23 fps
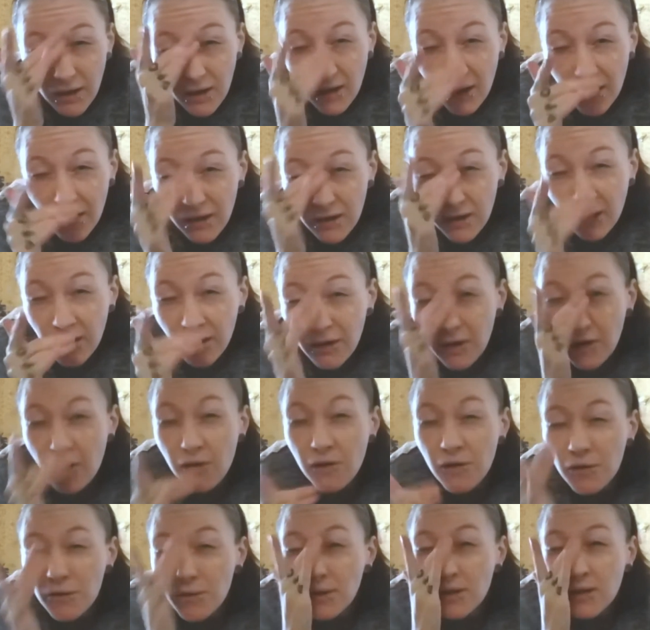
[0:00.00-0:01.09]
And I
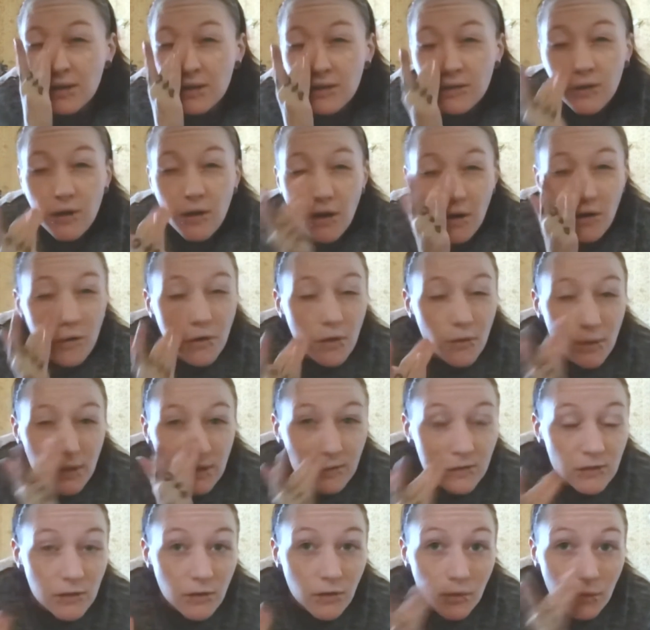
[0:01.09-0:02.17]
always
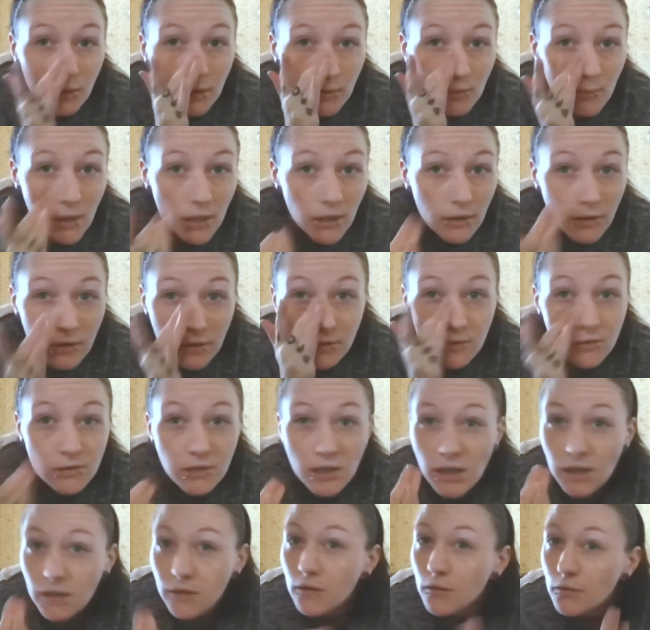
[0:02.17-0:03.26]
start with my nose.
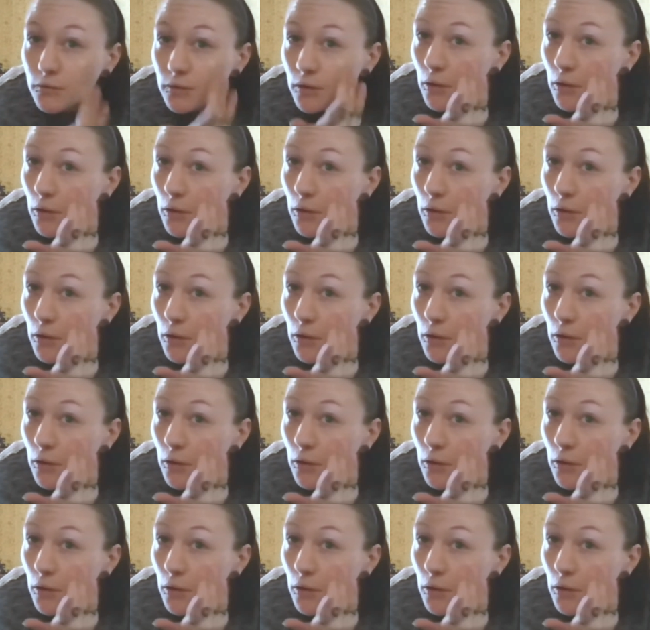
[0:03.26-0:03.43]
I don't